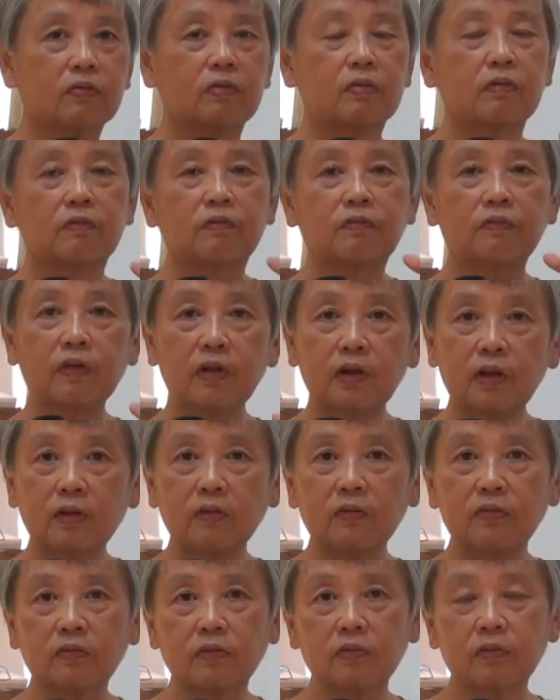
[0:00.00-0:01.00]
the
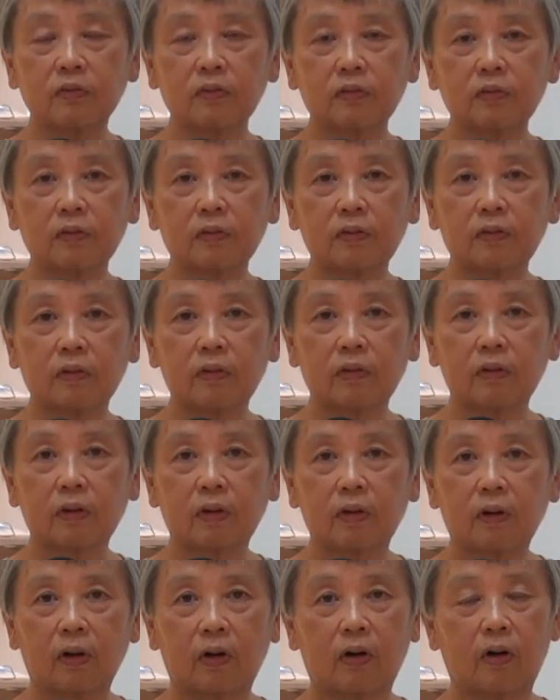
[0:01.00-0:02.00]
feelings
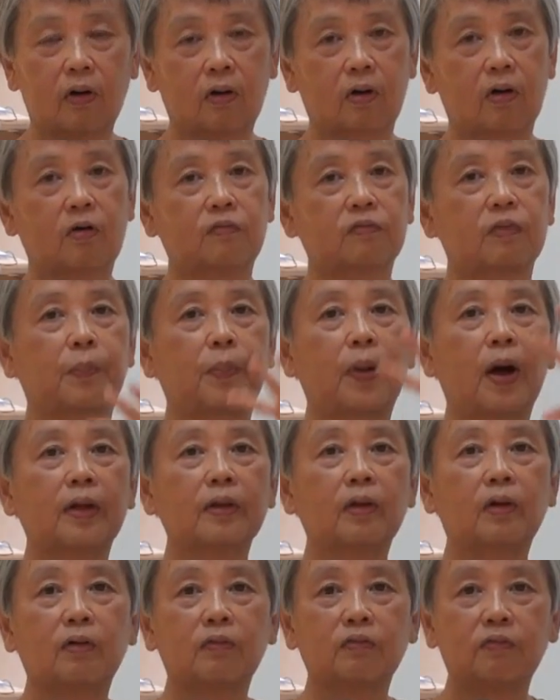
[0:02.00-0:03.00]
of the part
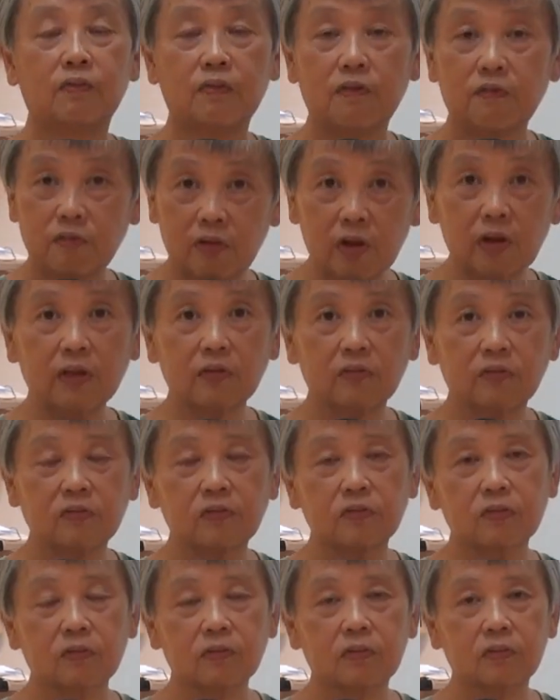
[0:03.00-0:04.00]
of feelings.